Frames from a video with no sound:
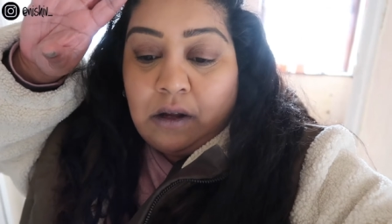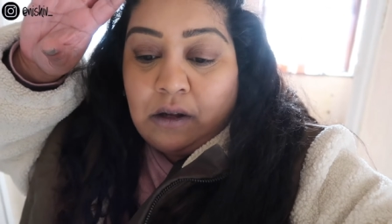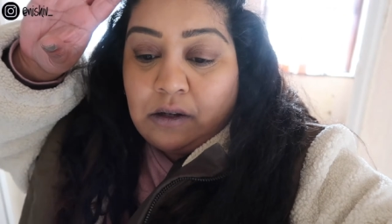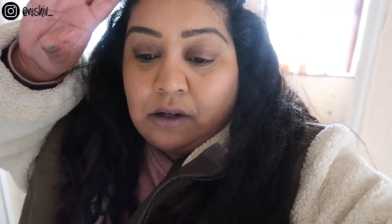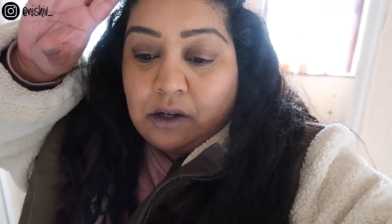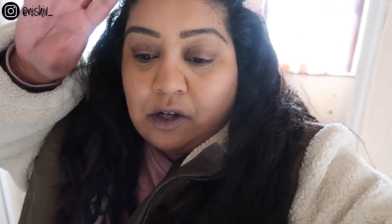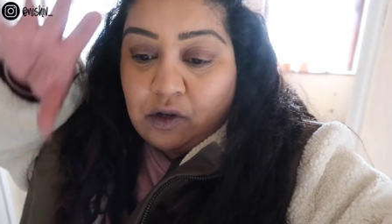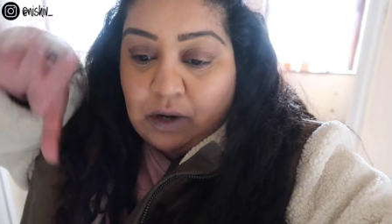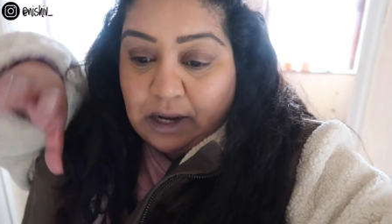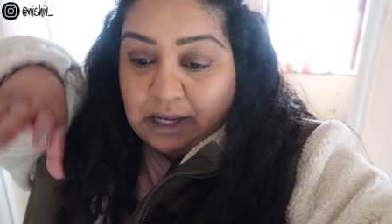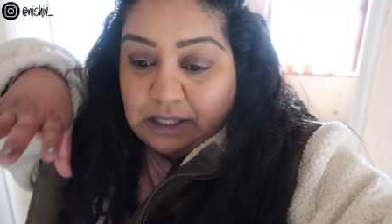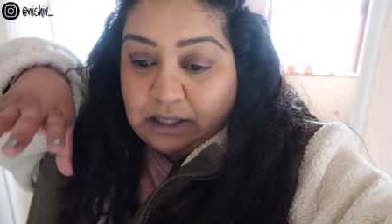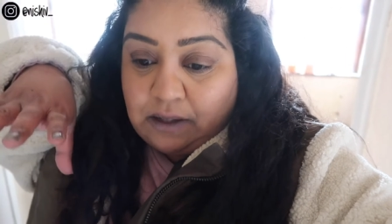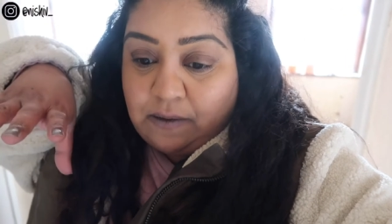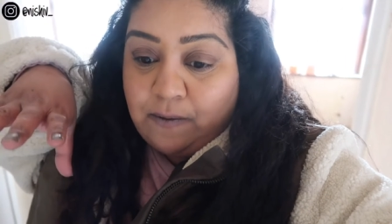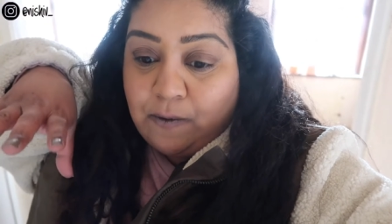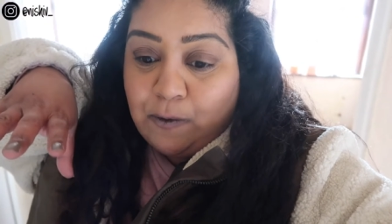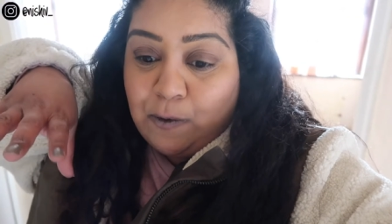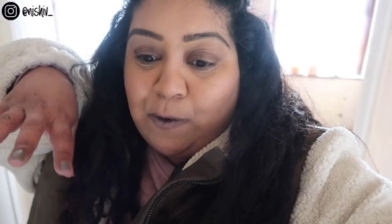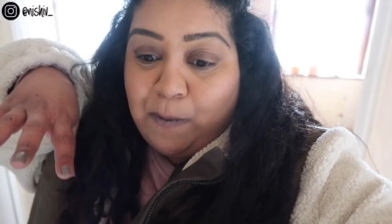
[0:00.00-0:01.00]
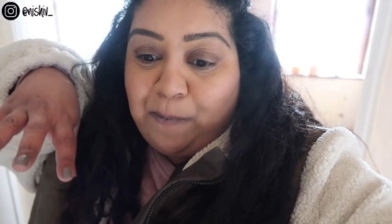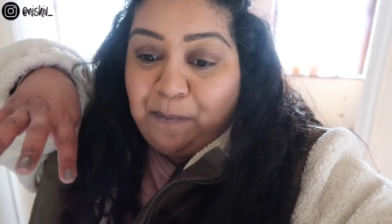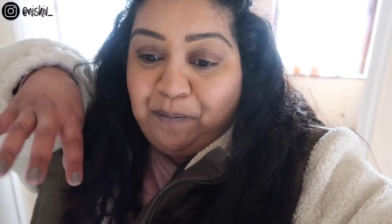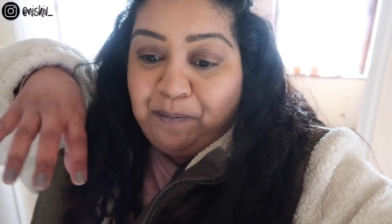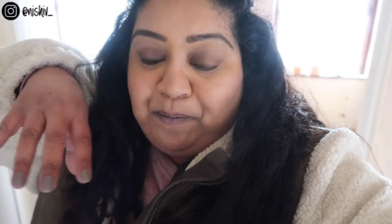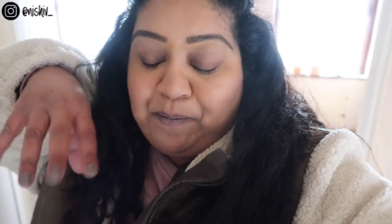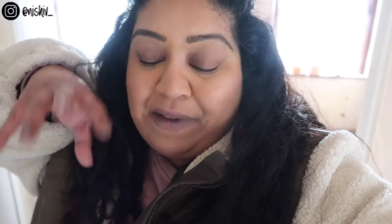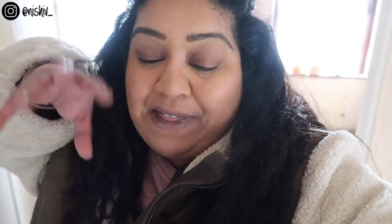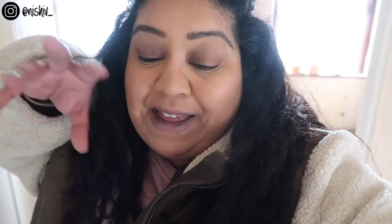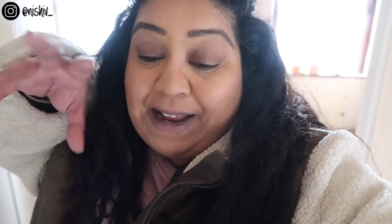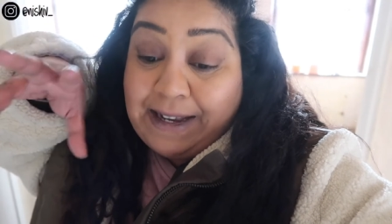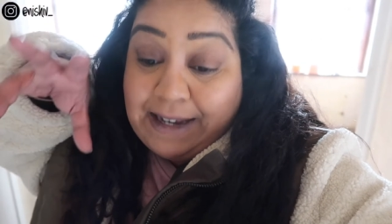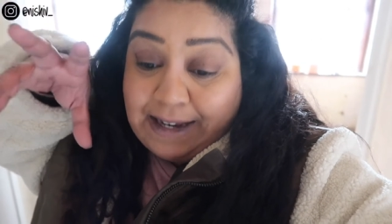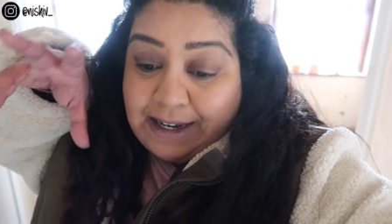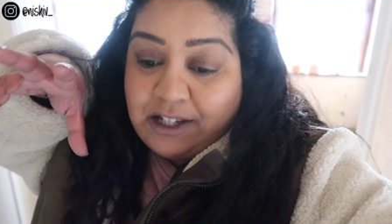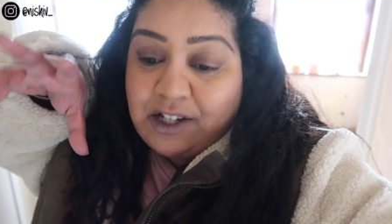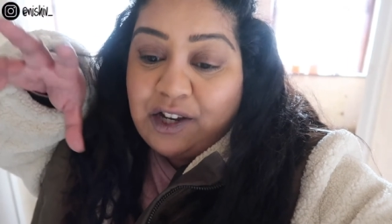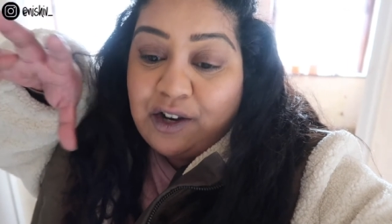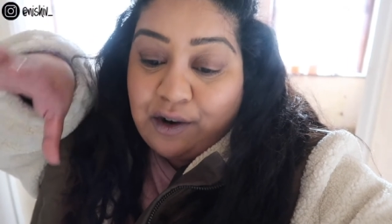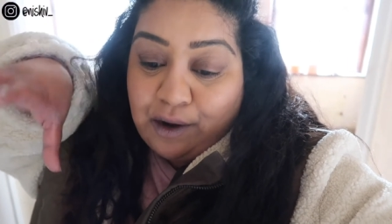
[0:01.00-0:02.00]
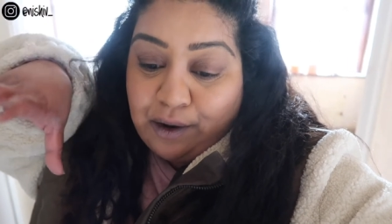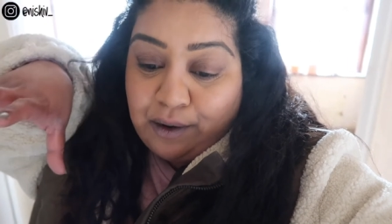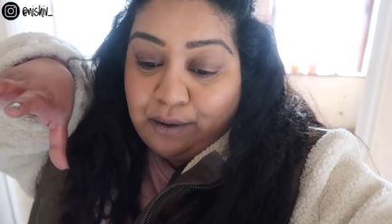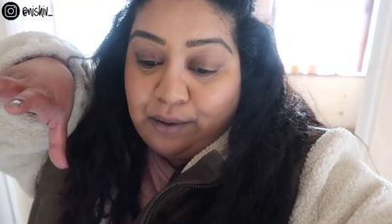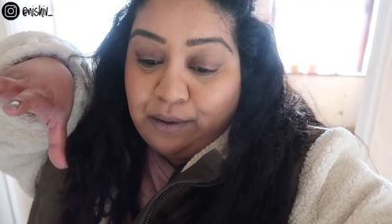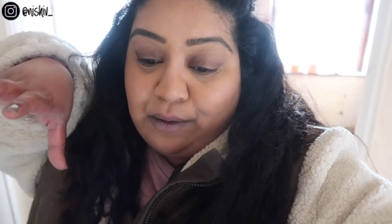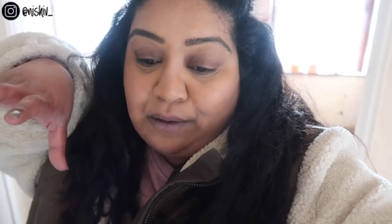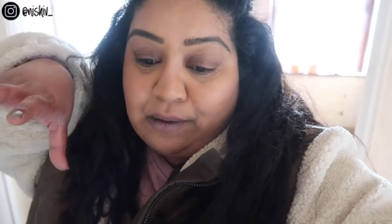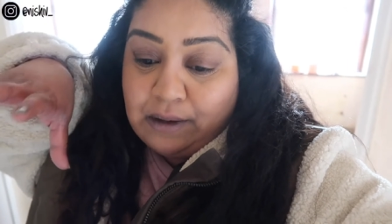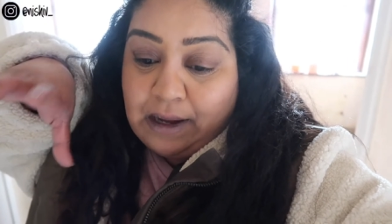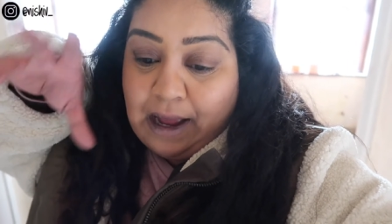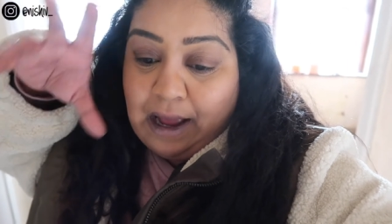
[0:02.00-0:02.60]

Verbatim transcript: stressful, but they need to know